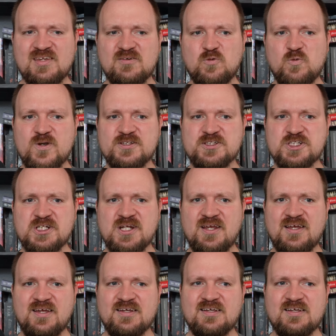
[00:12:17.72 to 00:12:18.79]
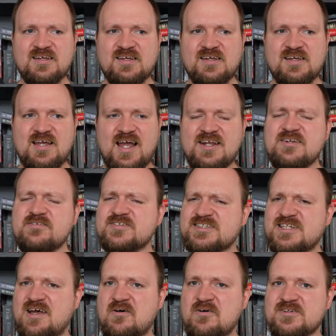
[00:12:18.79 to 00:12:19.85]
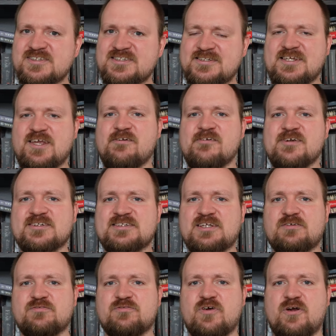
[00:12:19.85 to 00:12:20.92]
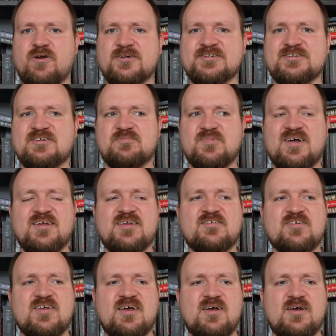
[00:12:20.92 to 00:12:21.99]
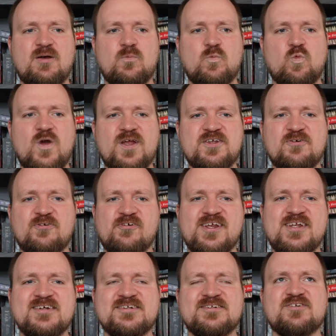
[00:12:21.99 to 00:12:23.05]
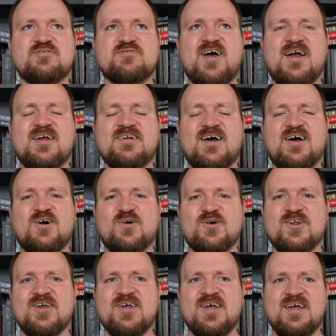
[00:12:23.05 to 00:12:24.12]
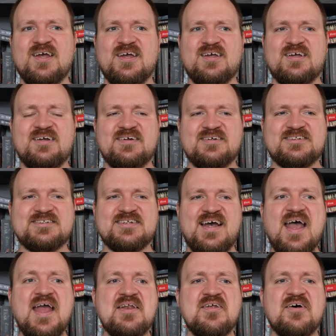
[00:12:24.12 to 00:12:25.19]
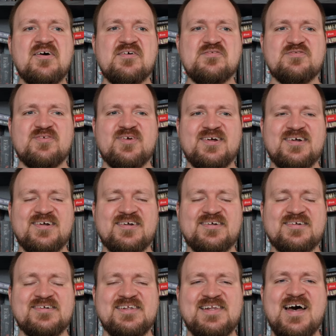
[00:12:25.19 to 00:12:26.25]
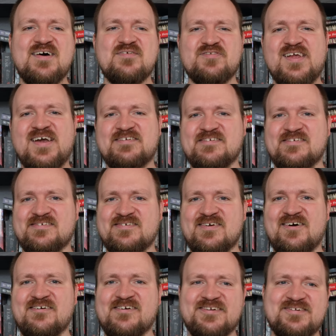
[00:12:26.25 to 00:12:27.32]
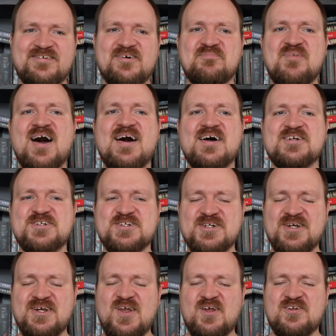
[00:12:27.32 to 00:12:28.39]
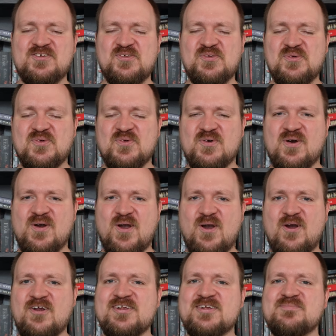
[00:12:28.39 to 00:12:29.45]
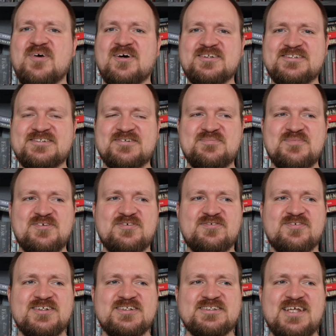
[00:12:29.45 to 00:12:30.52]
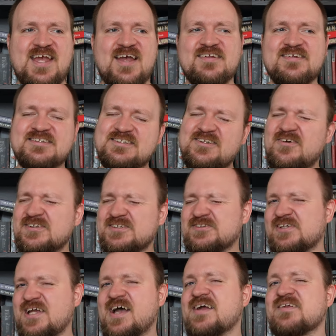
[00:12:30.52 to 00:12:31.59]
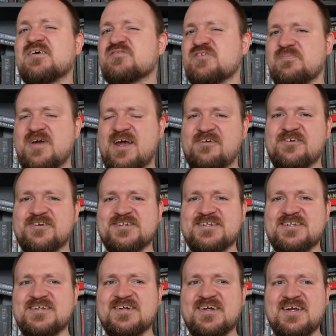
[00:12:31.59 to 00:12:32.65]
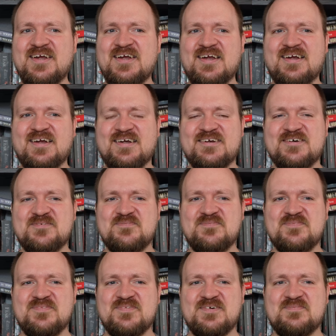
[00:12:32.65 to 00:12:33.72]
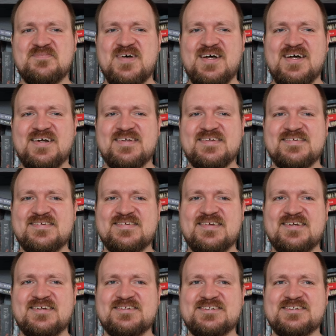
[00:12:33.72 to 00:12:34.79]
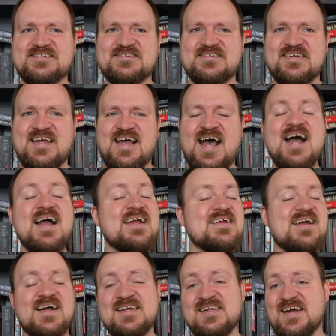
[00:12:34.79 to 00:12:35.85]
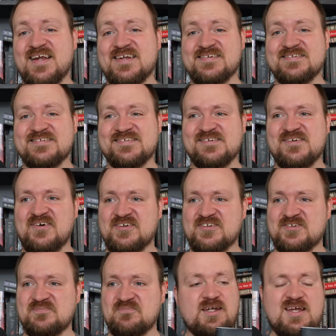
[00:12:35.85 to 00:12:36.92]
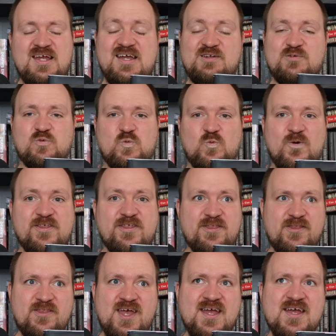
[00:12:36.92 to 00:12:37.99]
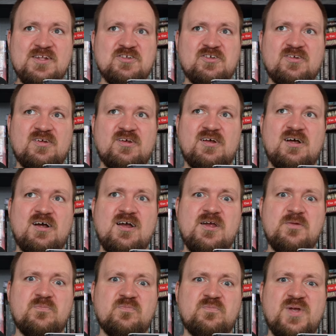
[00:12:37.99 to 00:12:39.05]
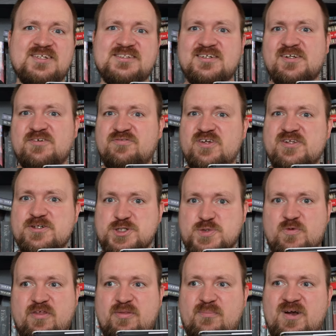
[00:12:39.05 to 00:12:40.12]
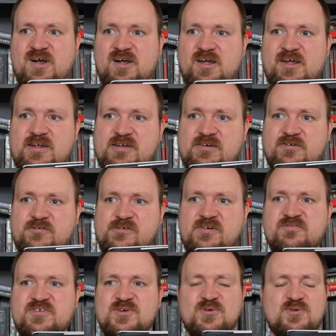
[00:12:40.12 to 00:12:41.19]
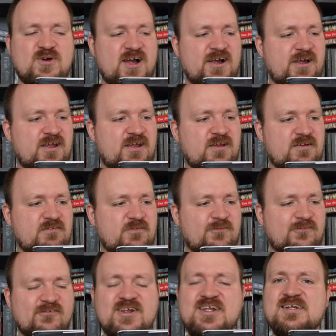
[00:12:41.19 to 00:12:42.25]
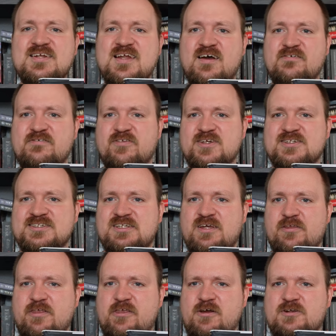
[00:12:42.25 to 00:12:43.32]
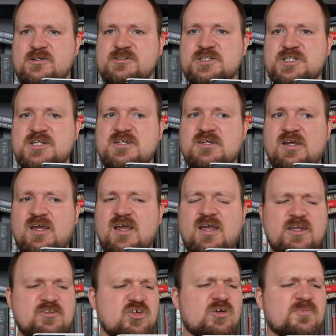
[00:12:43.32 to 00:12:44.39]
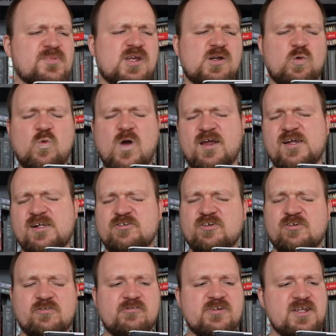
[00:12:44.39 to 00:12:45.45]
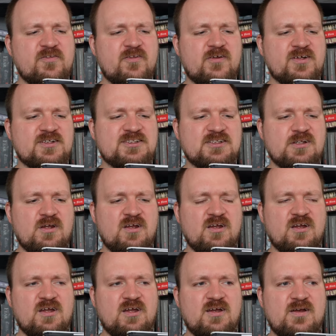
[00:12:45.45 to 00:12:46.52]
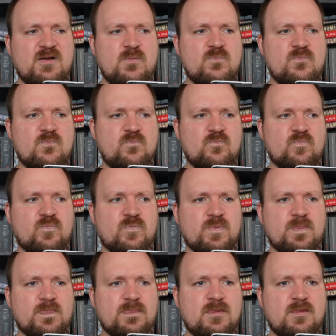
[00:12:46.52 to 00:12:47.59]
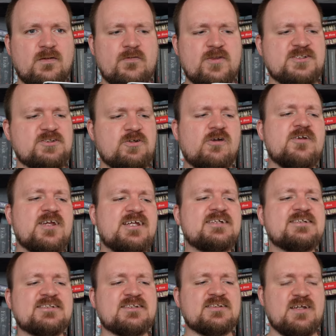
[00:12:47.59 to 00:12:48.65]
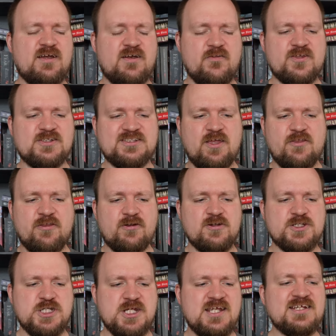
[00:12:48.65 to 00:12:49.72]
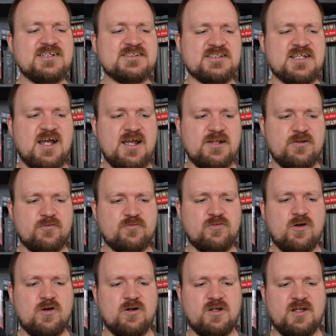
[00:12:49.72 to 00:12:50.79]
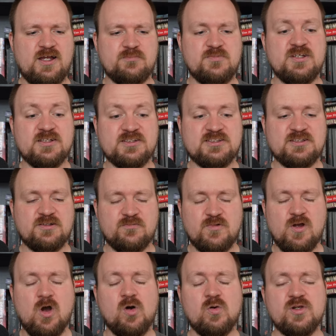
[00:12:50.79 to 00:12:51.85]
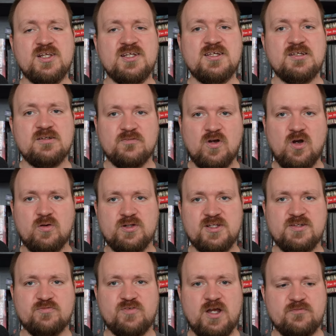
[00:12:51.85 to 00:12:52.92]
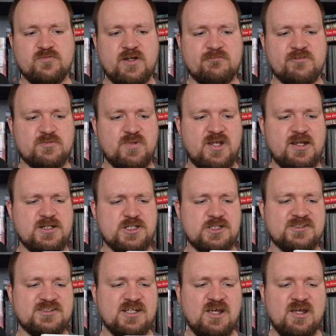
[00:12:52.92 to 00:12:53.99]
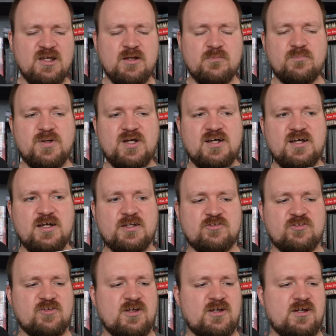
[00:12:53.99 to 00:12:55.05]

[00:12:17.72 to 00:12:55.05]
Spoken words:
which kind of sounds serious at first, but when you read it, you find out it's kind of a love letter or an homage to early monster movies, and it's also kind of a parody, but it's I liked it a lot. And with that, I'm basically finished with my review. I really loved this anthology. It took me a while to read this. This anthology is kind of long. I mean, it's only 500 pages, but